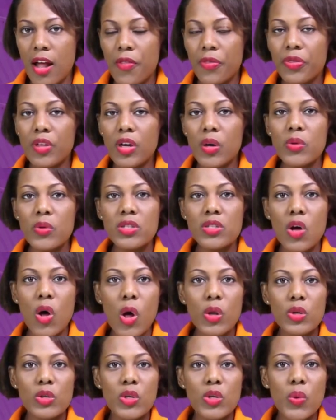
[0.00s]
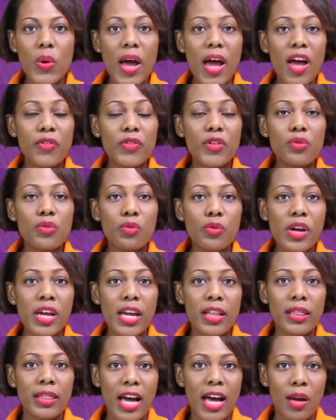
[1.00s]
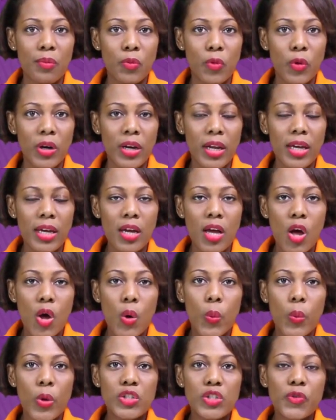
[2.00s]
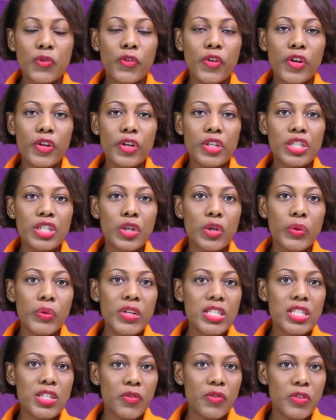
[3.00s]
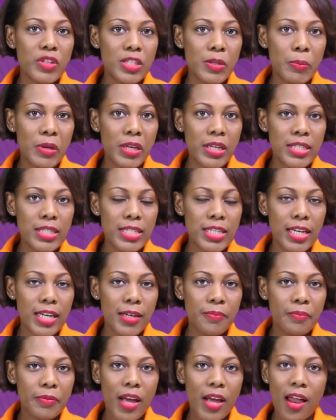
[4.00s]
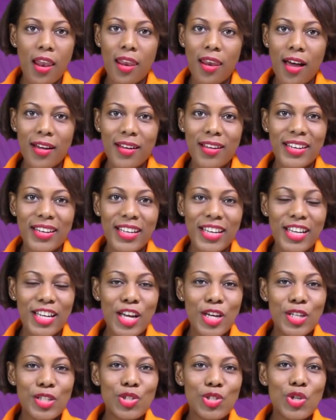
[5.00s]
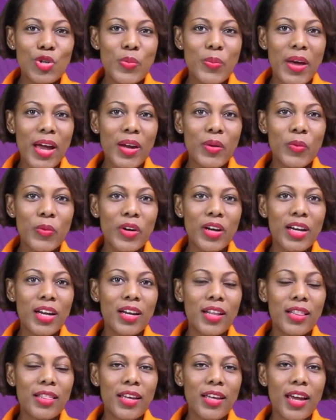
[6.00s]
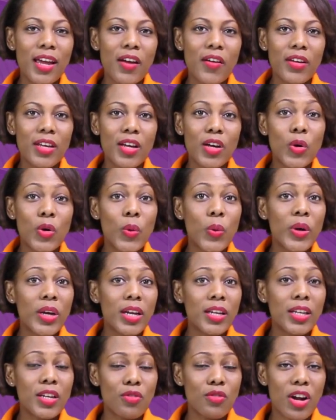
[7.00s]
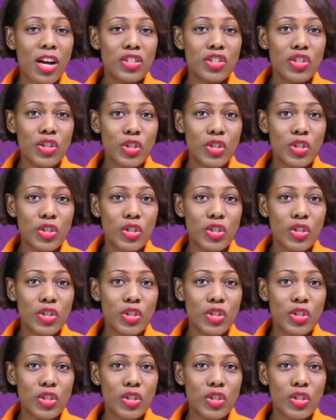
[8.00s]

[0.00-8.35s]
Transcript: There was also heavy rain that morning, which further decreased visibility. Luckily, 2 men working in the area quickly rushed